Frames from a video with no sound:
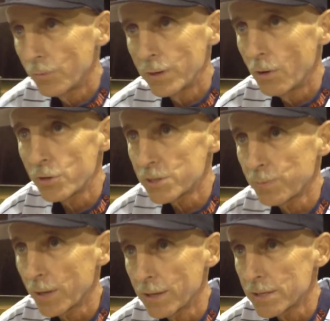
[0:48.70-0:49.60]
We always
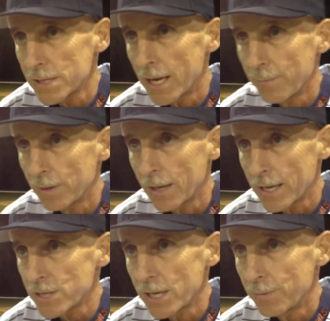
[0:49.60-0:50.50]
play this game in the
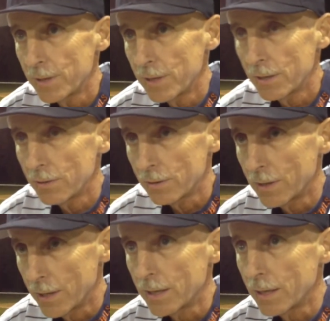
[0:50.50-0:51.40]
last game of the year or the
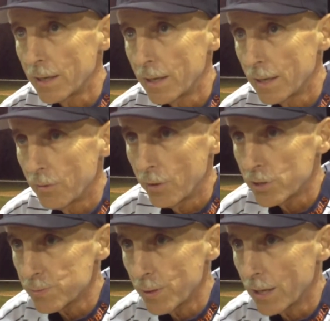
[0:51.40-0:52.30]
end of the year. We
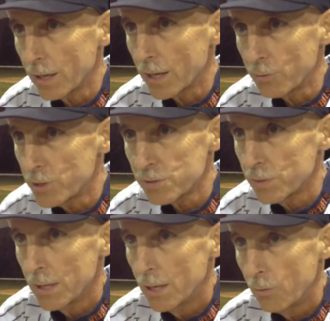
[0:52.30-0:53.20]
always play it light.
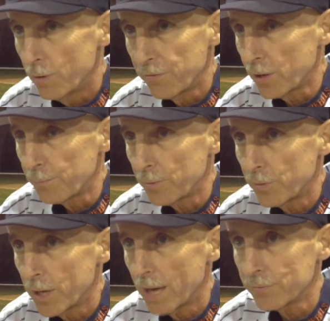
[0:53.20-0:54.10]
We flip if
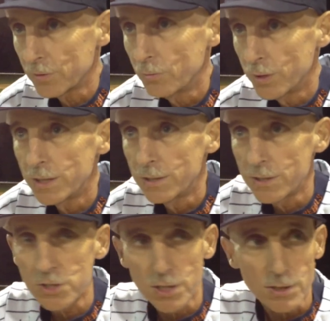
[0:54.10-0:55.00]
we have to, and we did
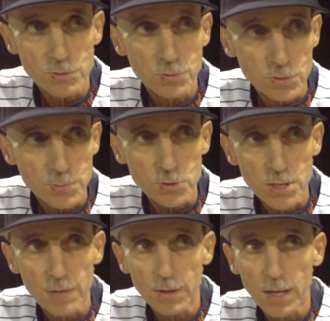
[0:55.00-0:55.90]
this year because we were supposed to
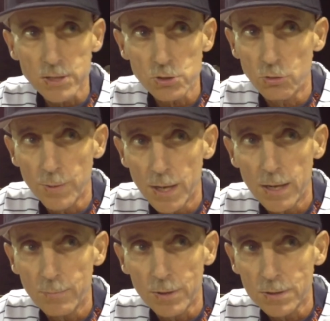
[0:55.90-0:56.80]
have the last home
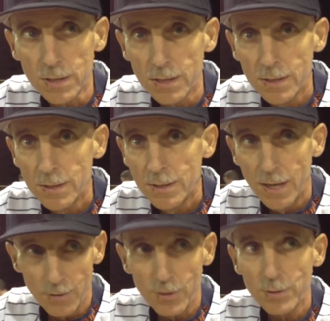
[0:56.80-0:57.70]
game, but
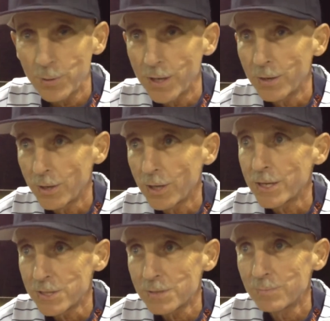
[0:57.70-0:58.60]
I'd rather play under the
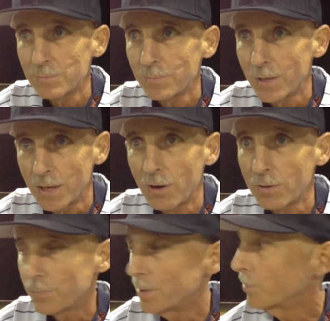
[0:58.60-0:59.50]
lights, let all the
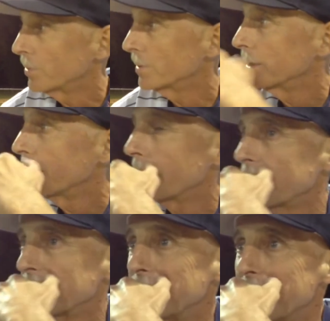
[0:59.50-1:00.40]
people in the
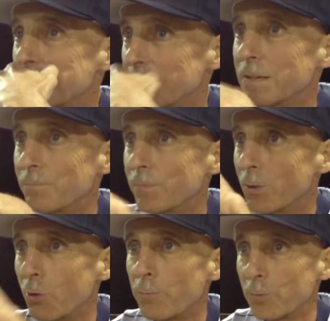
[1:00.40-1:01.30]
league see the
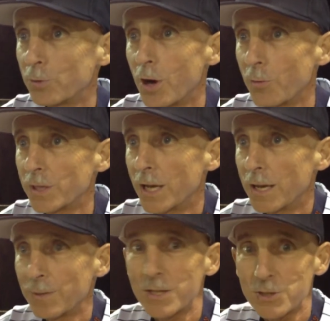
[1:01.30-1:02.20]
Walpole Norwood game
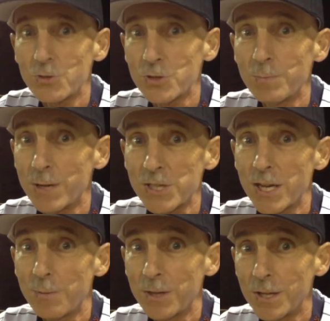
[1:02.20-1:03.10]
because it's usually the best
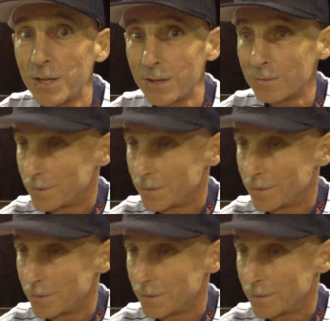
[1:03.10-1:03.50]
game of the year.